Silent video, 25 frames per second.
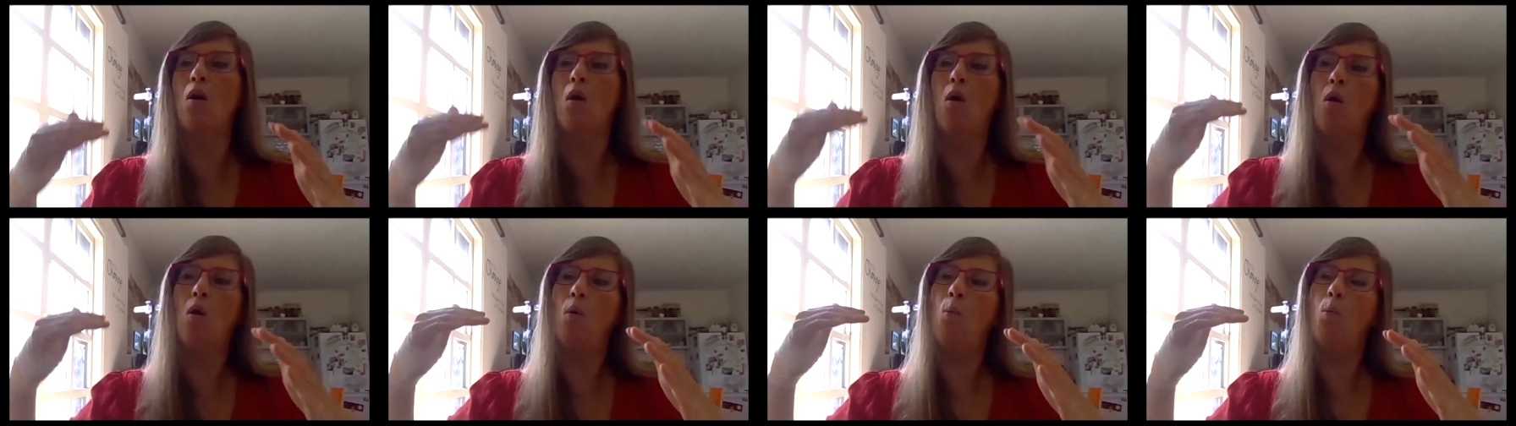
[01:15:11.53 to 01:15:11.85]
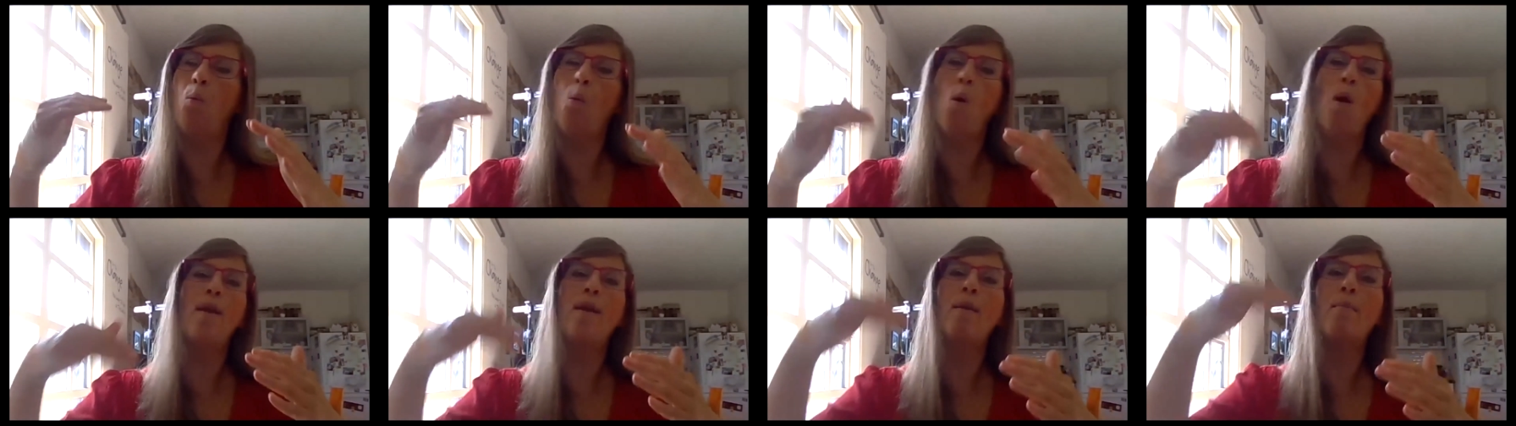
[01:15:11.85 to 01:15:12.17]
or
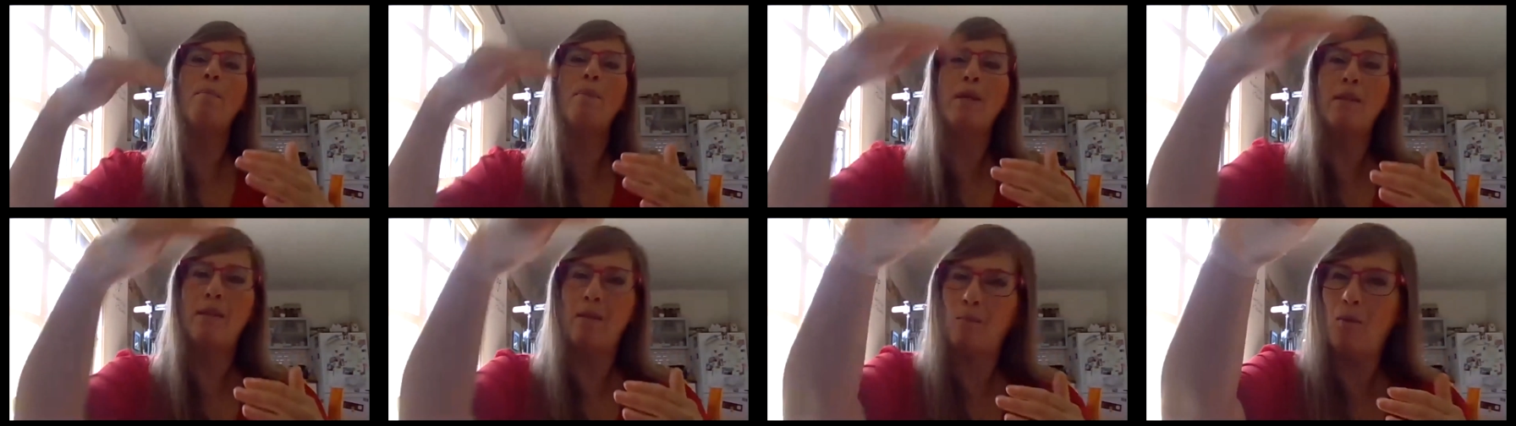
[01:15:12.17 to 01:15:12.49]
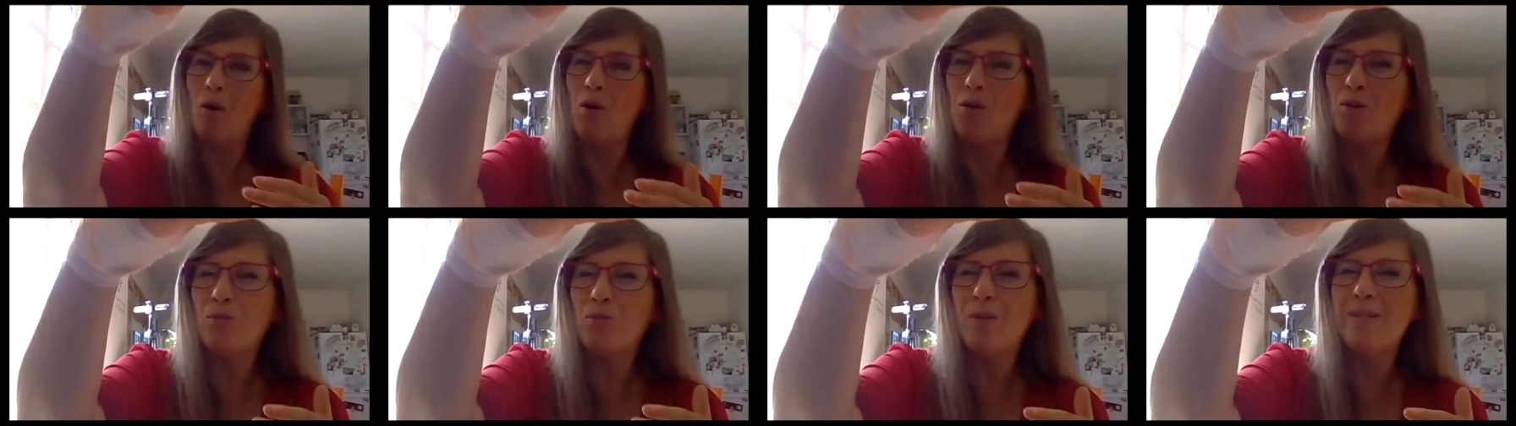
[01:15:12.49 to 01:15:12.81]
wannabe
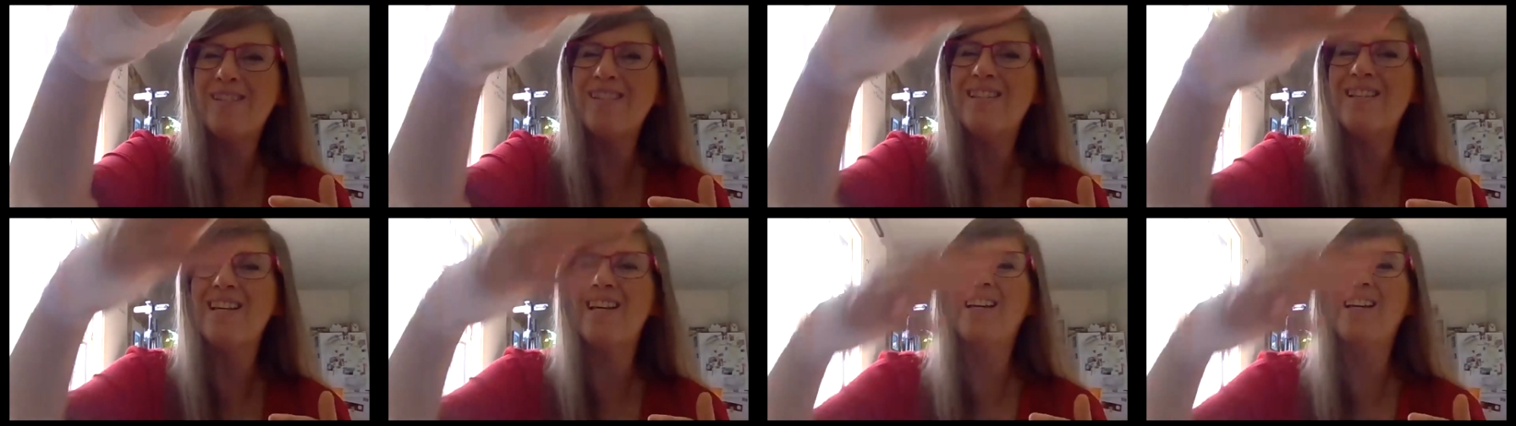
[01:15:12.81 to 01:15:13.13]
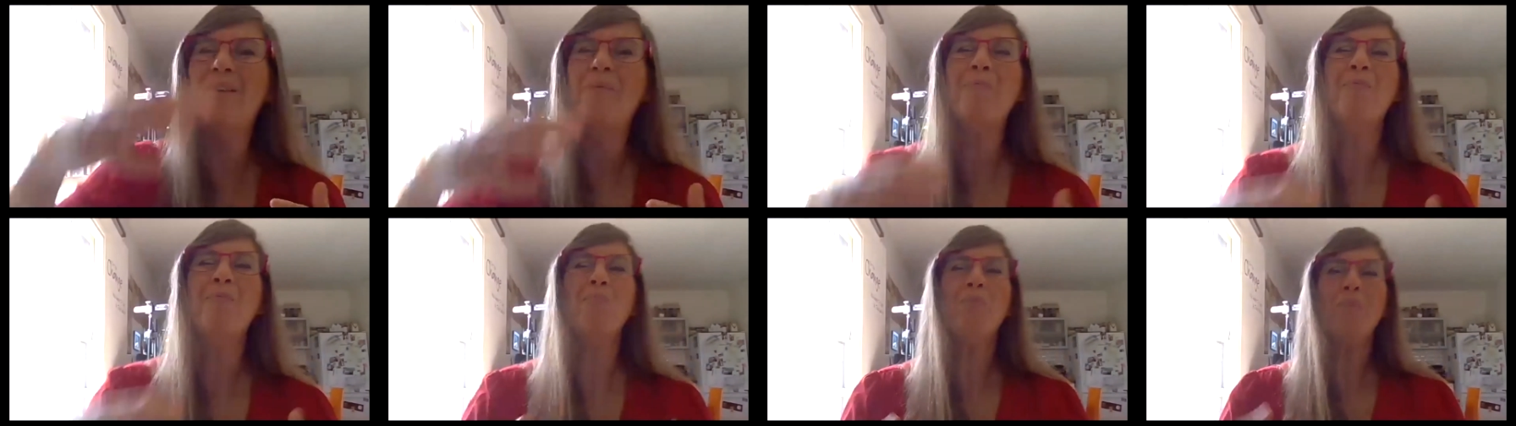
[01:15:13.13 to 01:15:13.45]

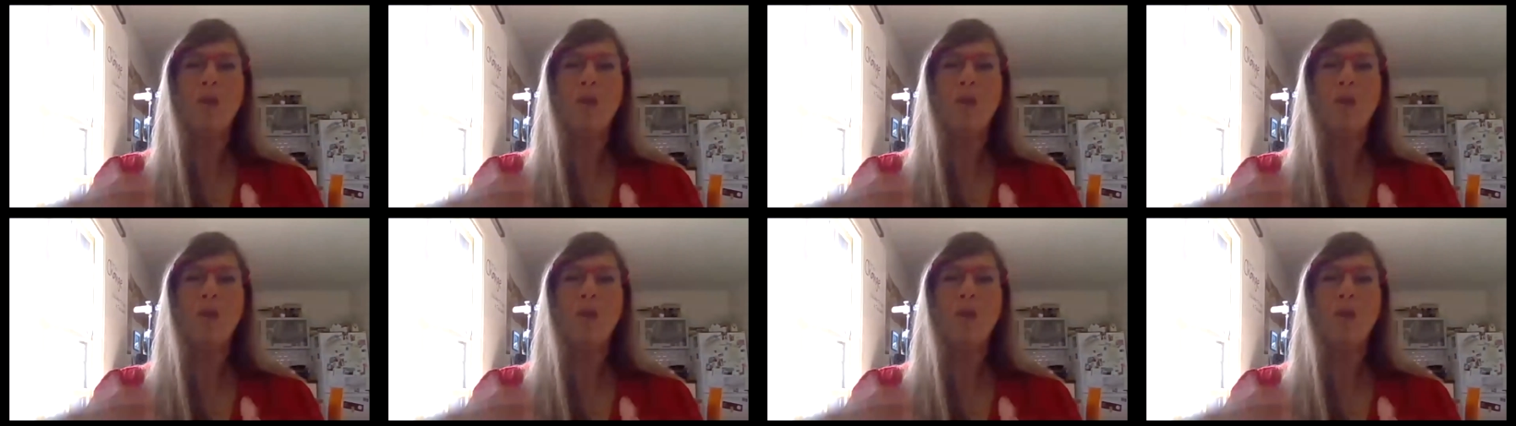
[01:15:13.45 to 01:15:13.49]
democracy